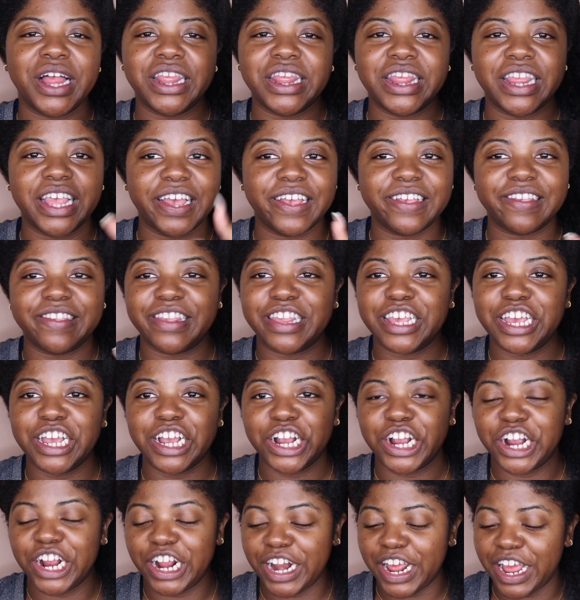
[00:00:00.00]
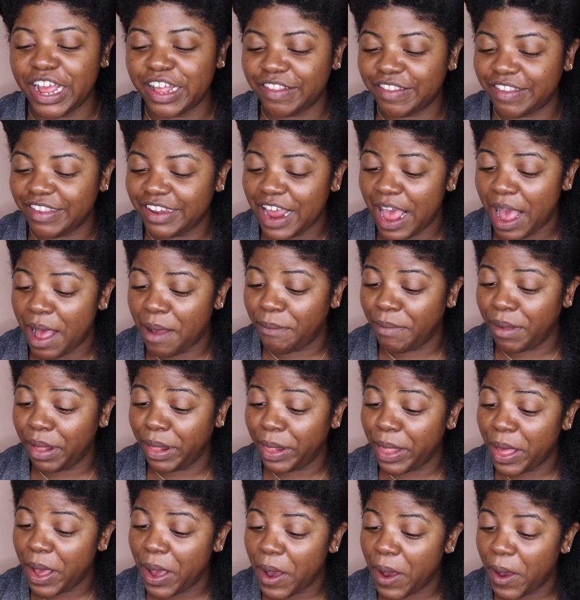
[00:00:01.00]
list the ingredients down
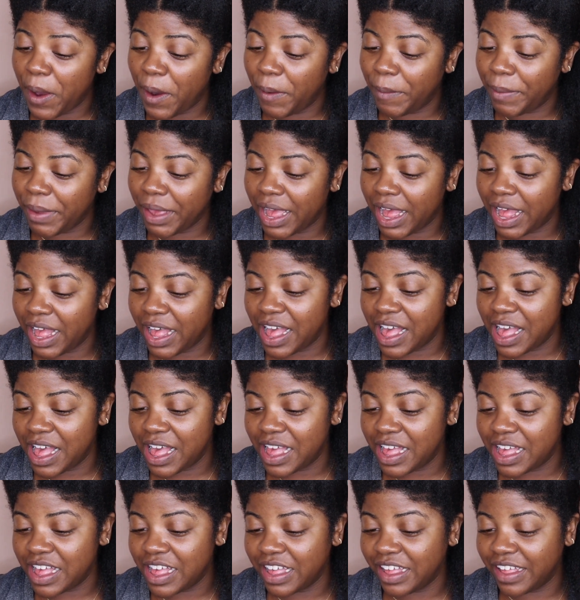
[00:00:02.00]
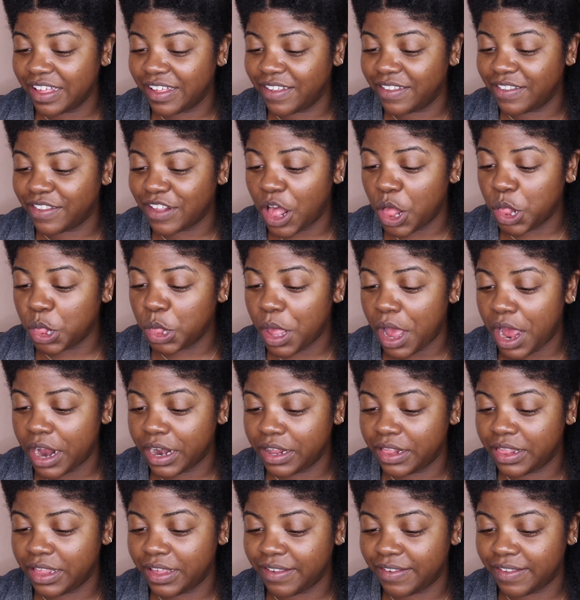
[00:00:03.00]
below because a lot
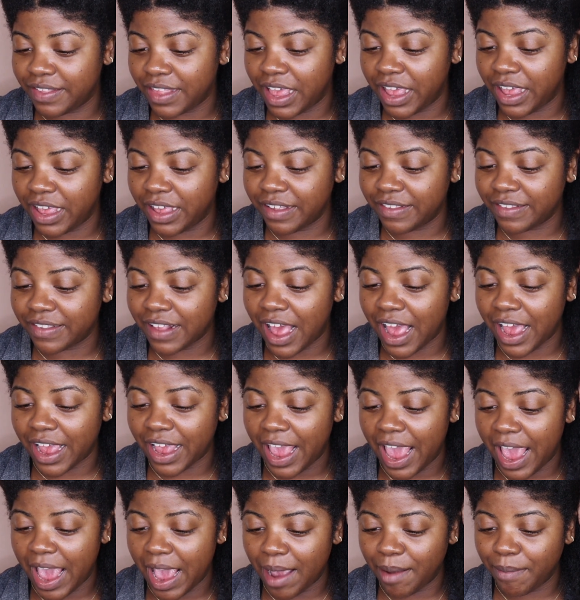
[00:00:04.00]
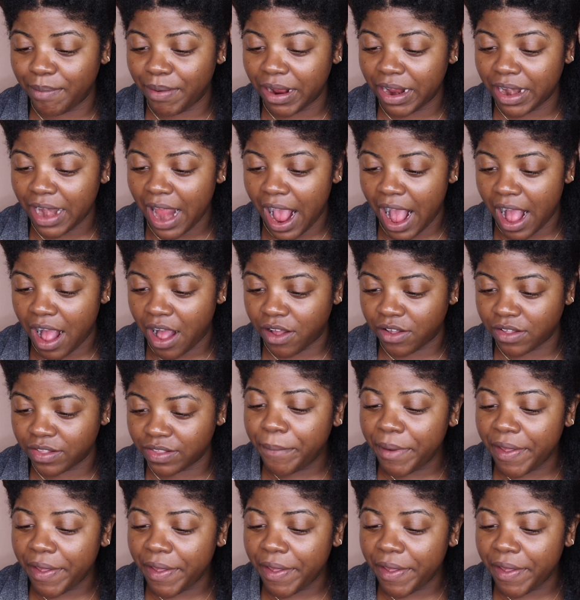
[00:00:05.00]
of these things I can't pronounce.